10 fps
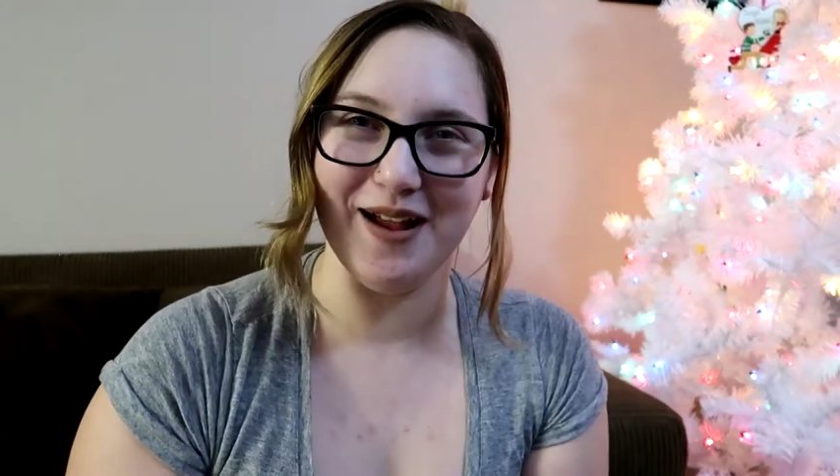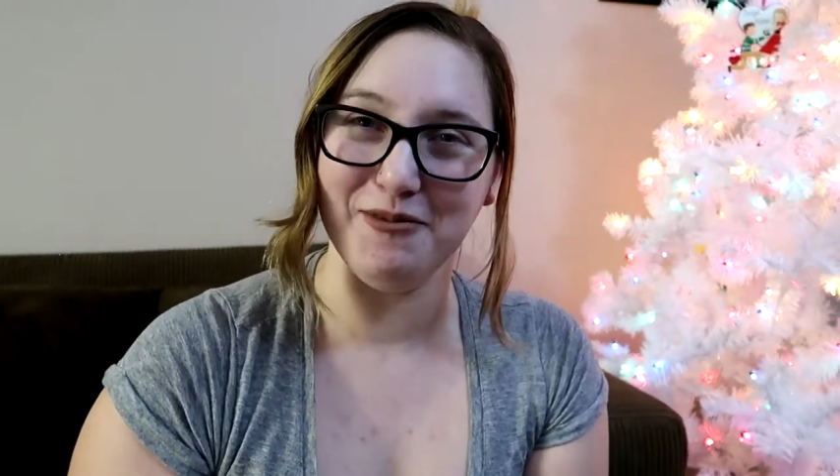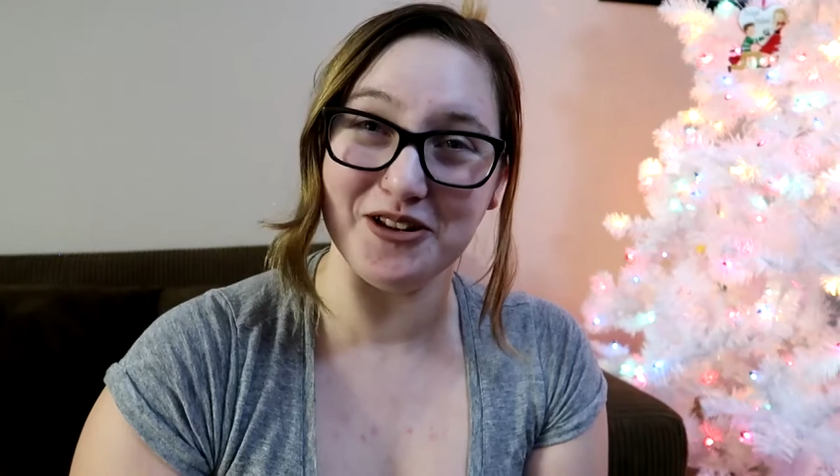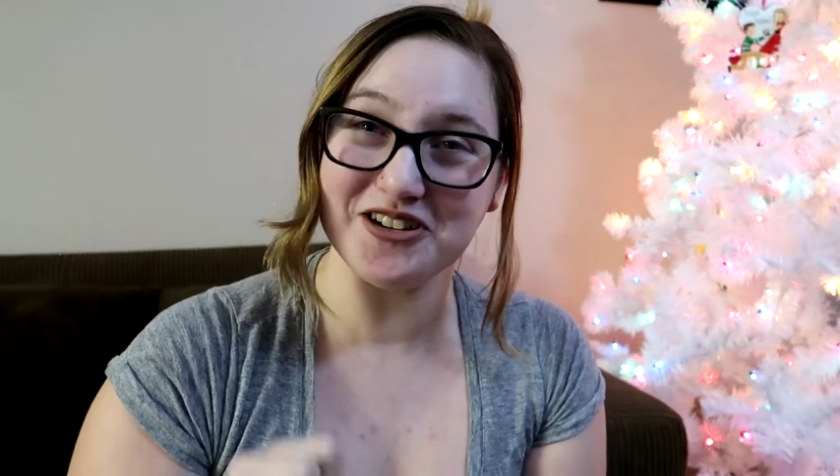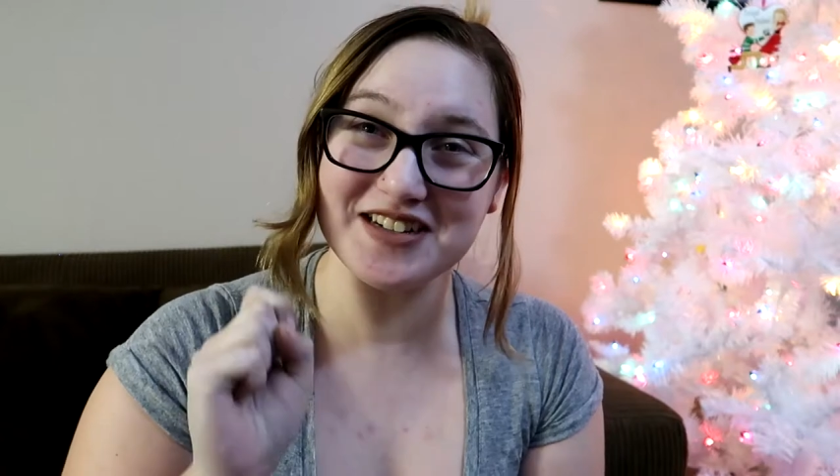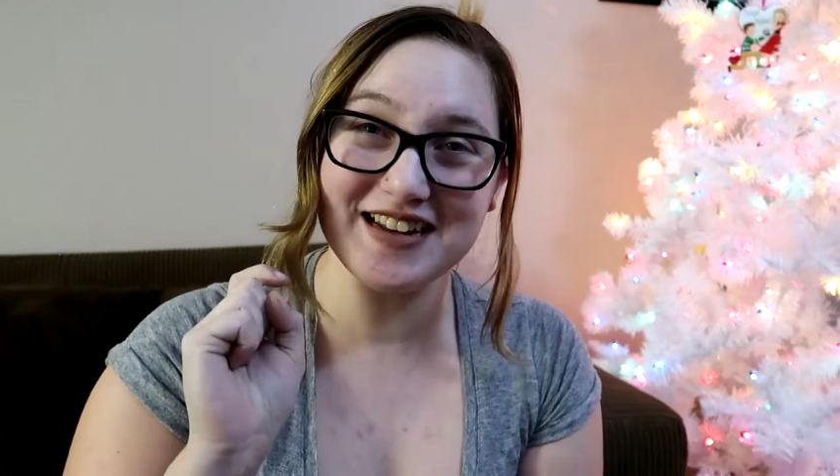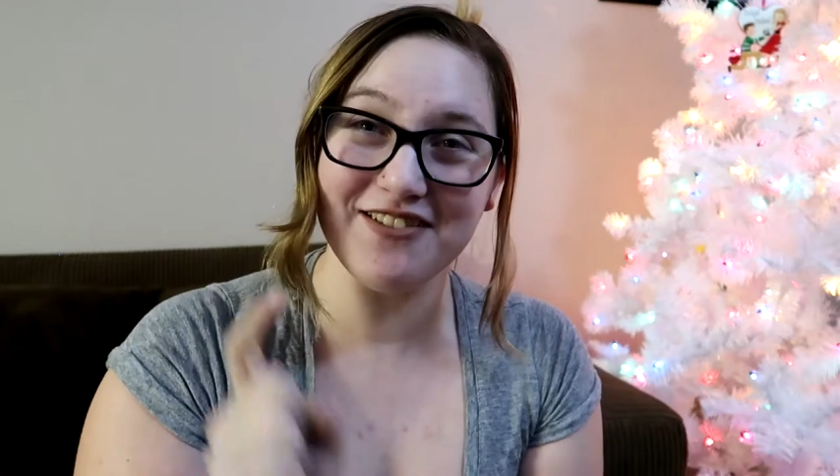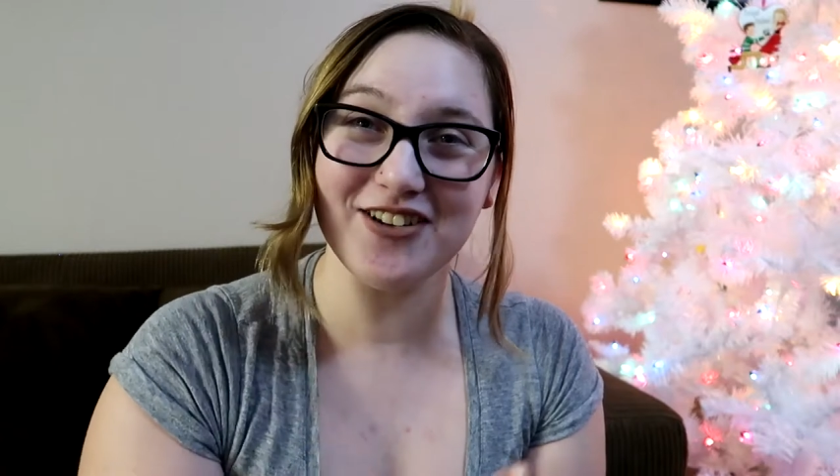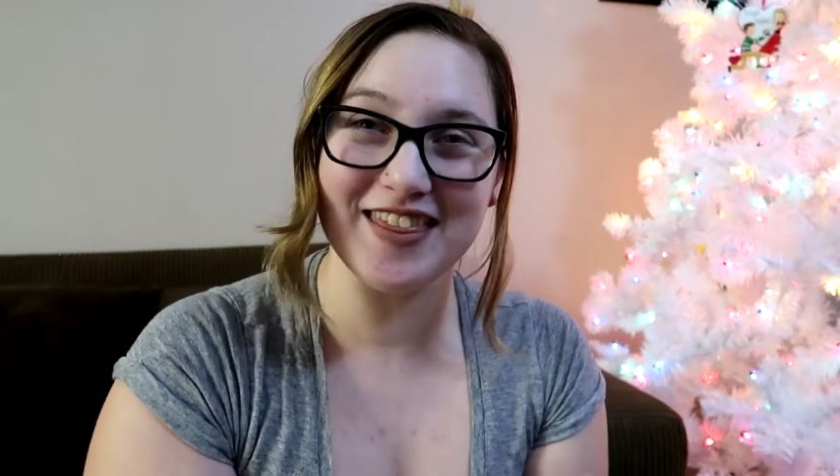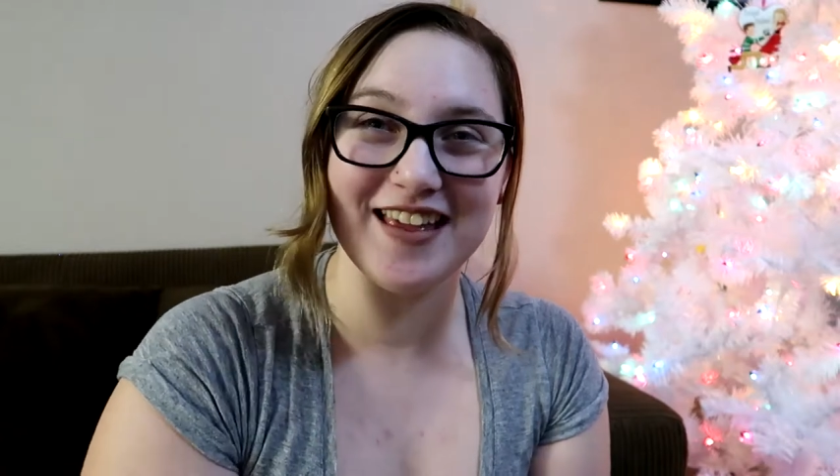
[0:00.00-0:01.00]
I'm allergic to
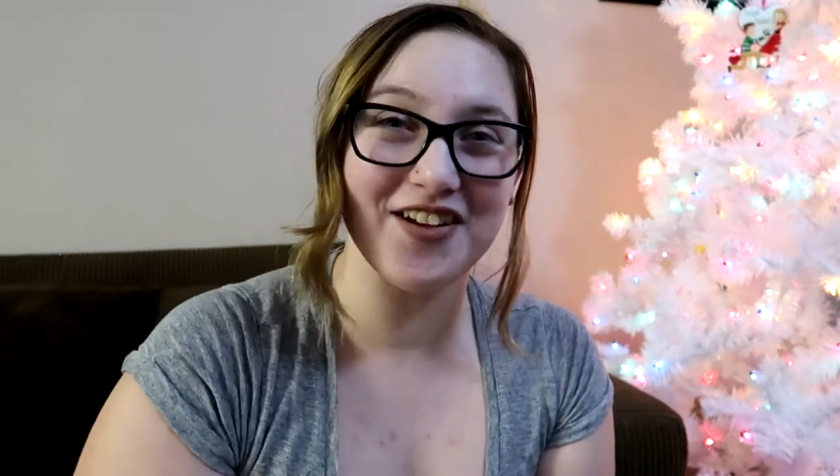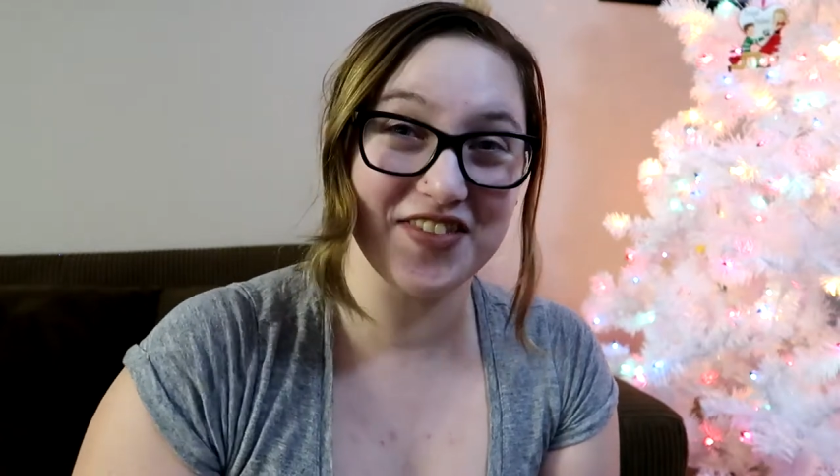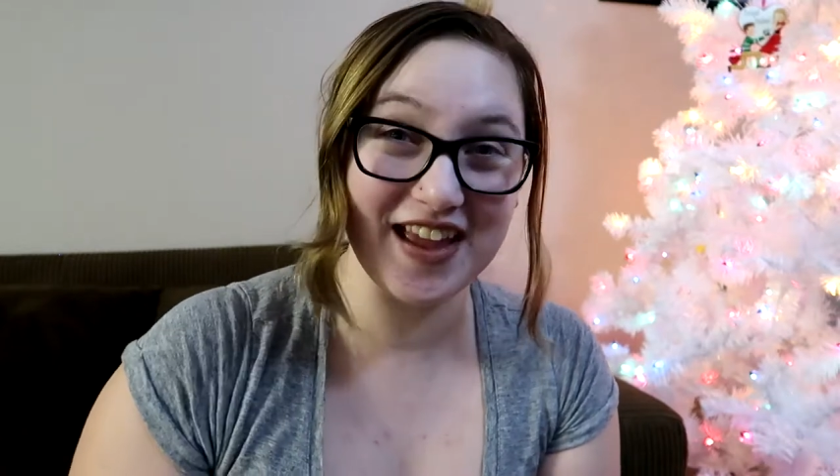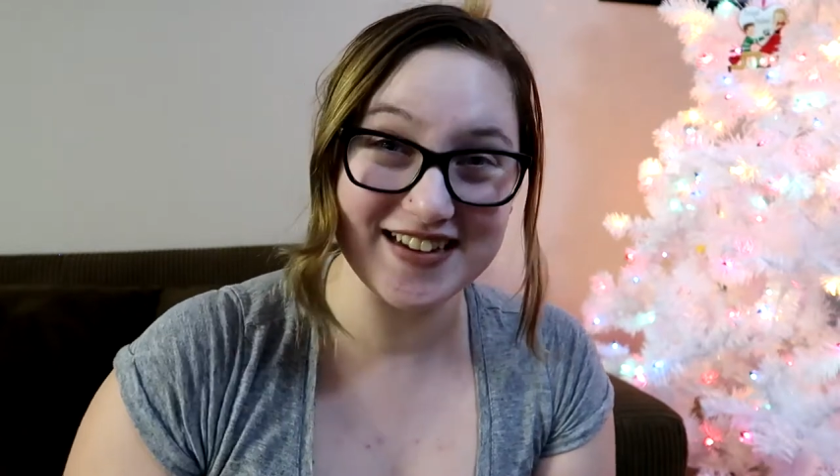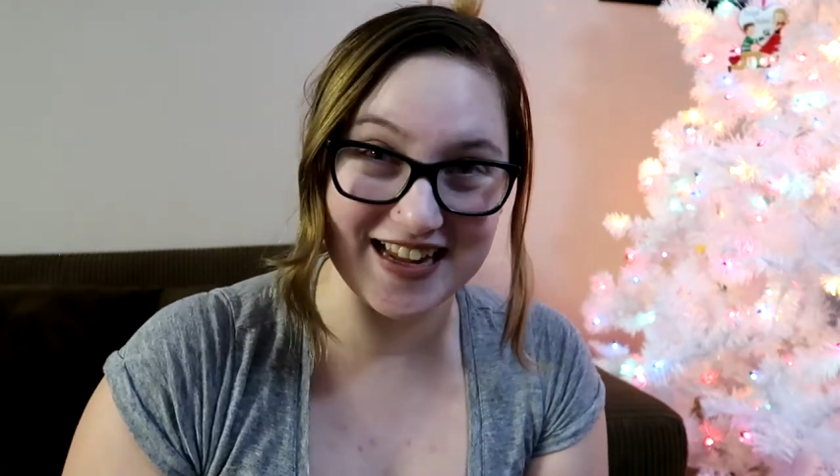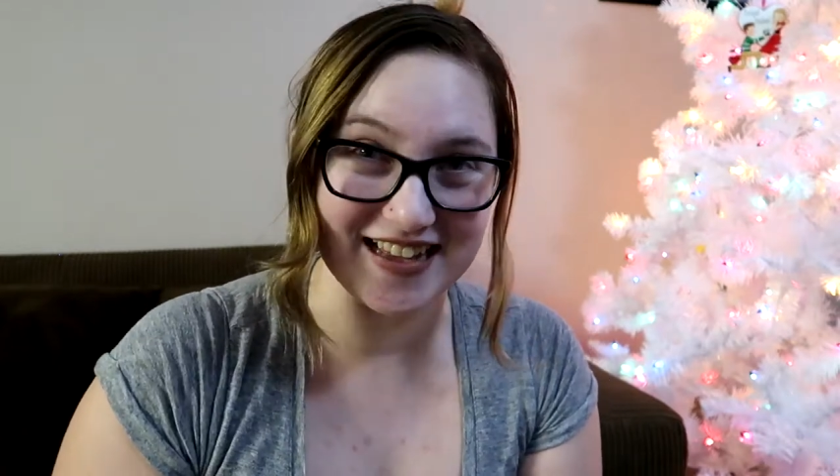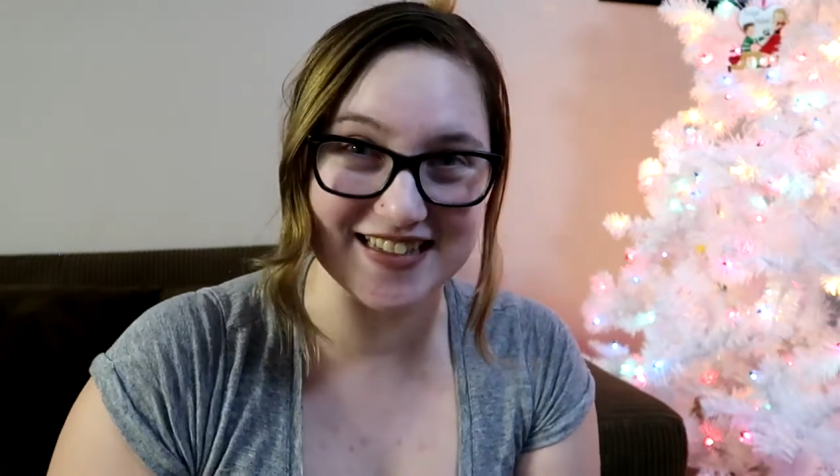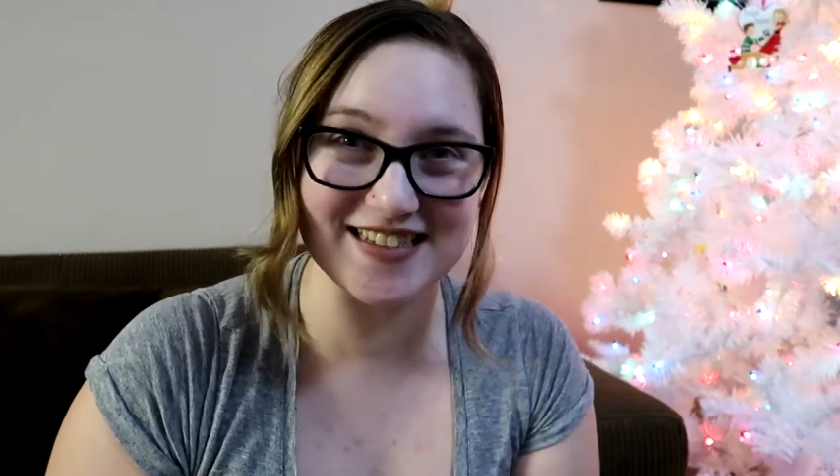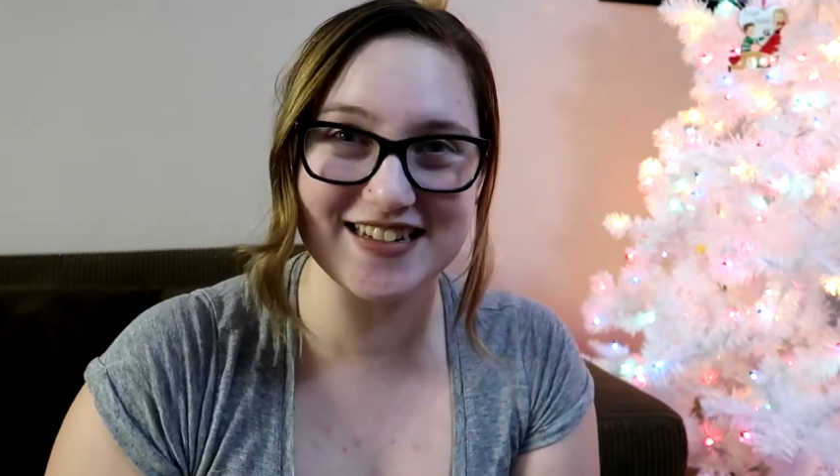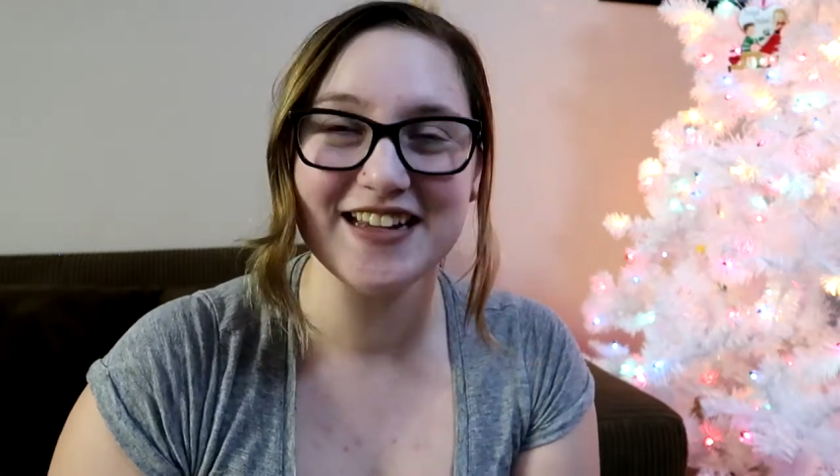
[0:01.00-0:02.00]
everything on that
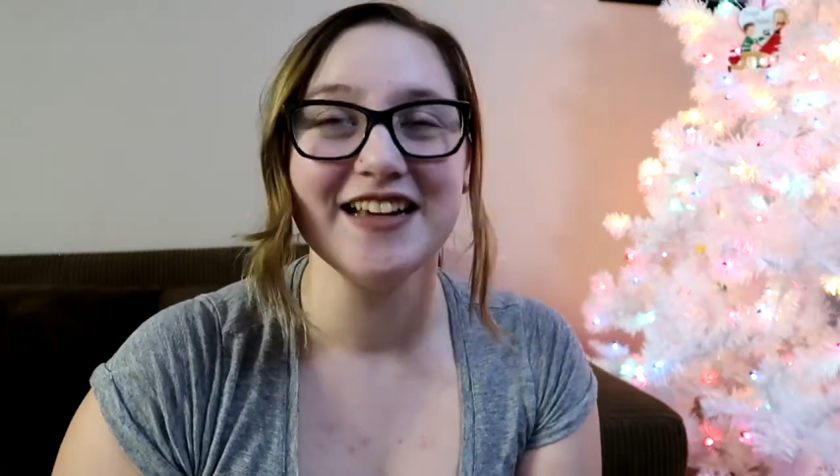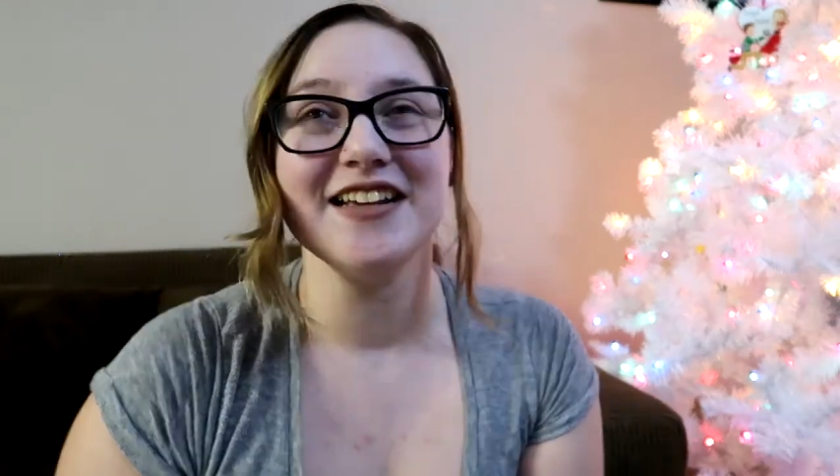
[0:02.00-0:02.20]
test.